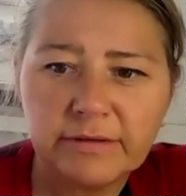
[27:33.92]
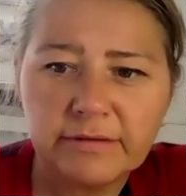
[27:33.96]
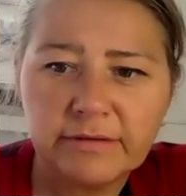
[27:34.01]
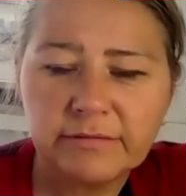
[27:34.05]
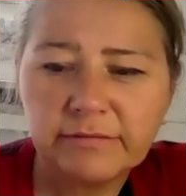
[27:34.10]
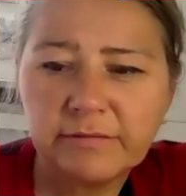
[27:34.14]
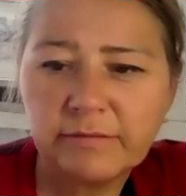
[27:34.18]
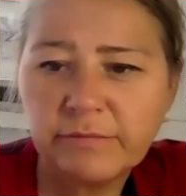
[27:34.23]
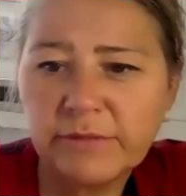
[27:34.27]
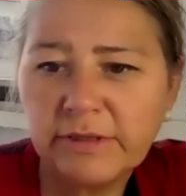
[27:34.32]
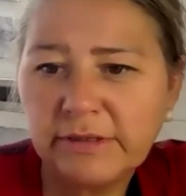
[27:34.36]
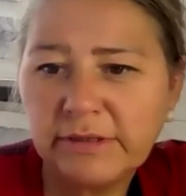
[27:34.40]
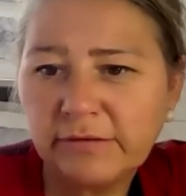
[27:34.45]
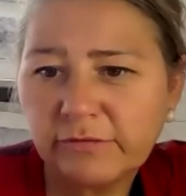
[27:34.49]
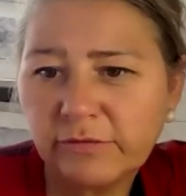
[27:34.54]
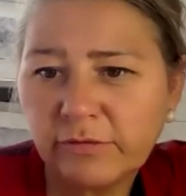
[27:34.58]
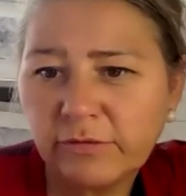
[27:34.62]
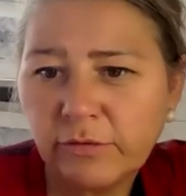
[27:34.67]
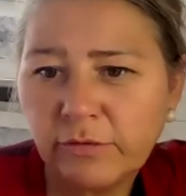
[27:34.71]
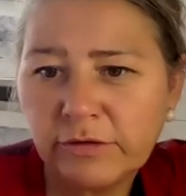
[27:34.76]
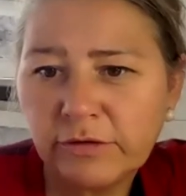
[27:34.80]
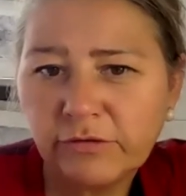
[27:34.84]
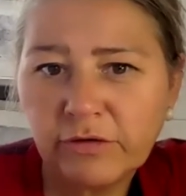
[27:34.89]
Something that's
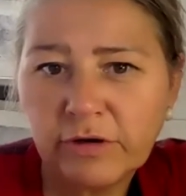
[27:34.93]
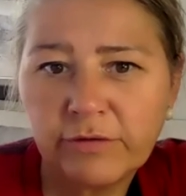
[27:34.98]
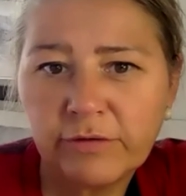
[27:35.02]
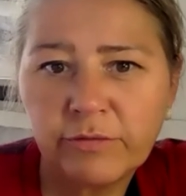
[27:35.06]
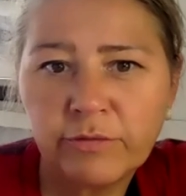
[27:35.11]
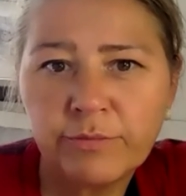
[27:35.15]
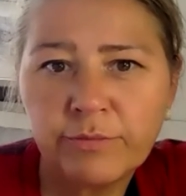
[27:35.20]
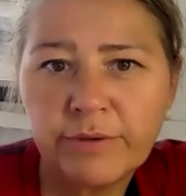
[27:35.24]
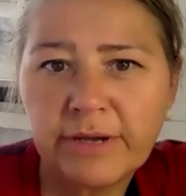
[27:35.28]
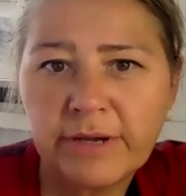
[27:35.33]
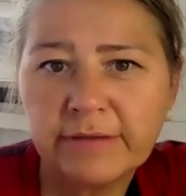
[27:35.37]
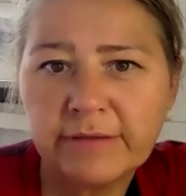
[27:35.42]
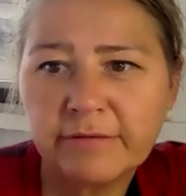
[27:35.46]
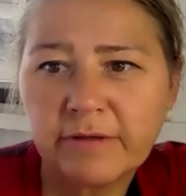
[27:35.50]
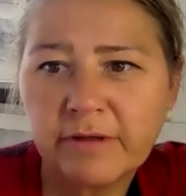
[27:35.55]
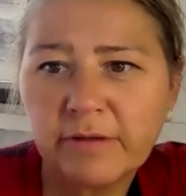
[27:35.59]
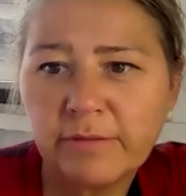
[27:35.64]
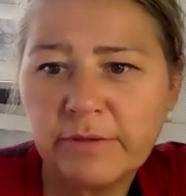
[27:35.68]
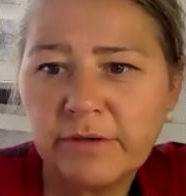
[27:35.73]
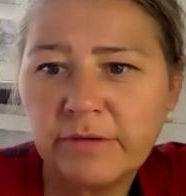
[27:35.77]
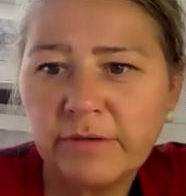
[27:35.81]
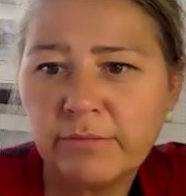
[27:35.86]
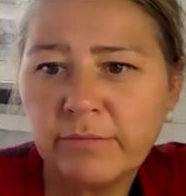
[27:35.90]
not in the chat room but has come
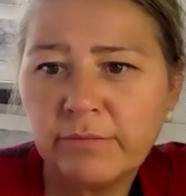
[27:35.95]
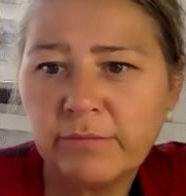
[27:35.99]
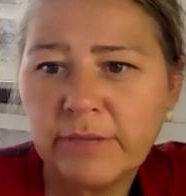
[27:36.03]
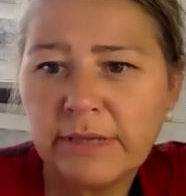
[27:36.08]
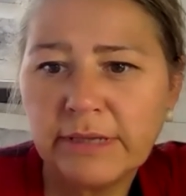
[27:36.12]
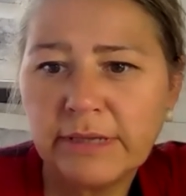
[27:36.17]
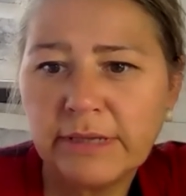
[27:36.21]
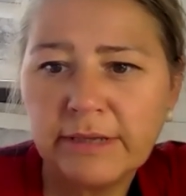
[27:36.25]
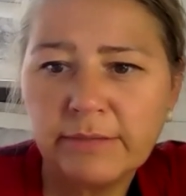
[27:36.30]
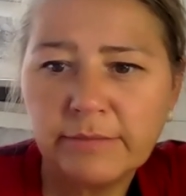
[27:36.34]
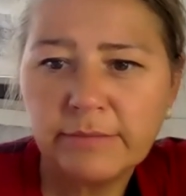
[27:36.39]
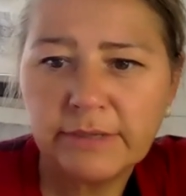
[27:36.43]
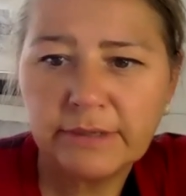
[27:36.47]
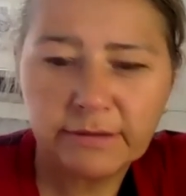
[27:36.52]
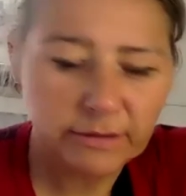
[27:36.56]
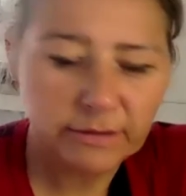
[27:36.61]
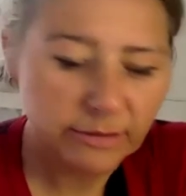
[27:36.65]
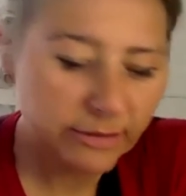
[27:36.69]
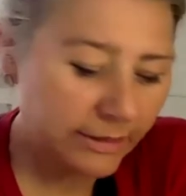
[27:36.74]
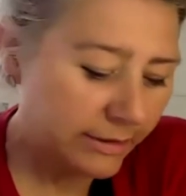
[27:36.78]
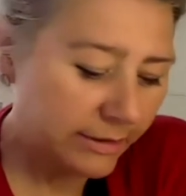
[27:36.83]
in my email